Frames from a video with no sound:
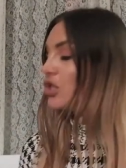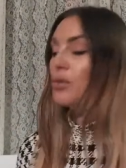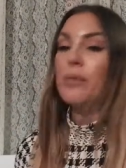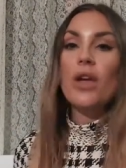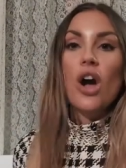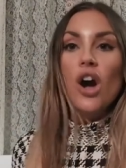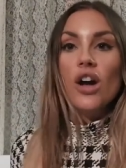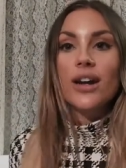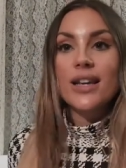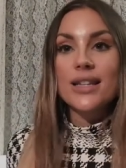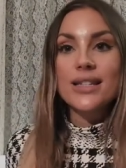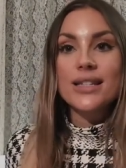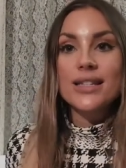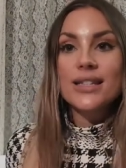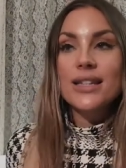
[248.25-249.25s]
And to be
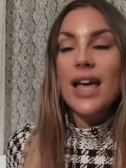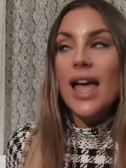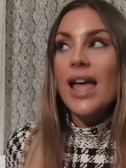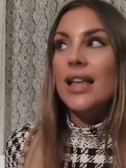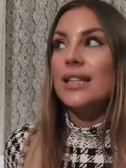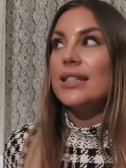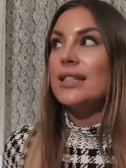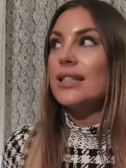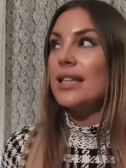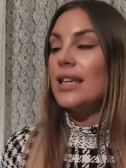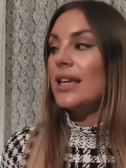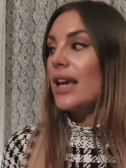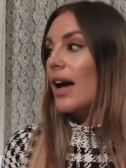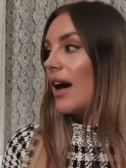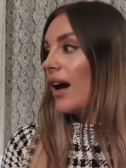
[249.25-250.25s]
honest,
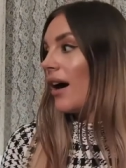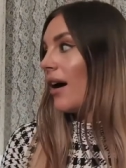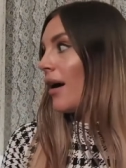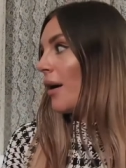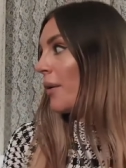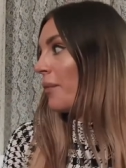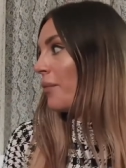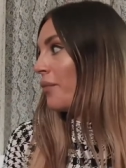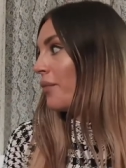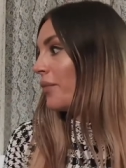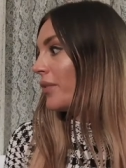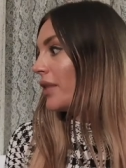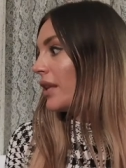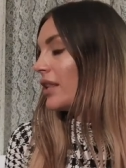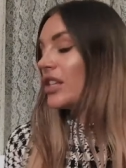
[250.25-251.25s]
the um,